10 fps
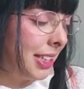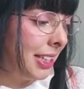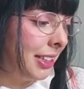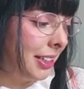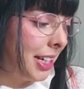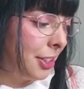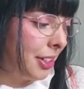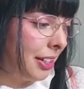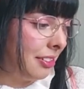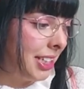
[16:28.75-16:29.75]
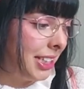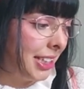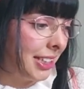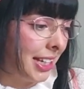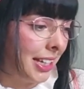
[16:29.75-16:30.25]
International Lolita
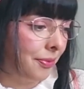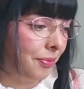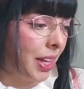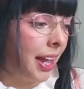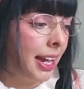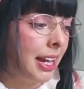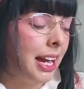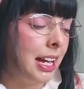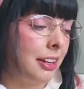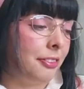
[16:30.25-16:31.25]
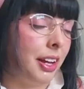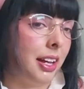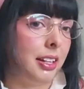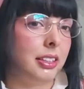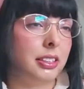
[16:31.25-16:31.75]
Day. I have,
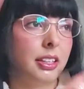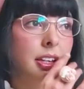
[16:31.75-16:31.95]
and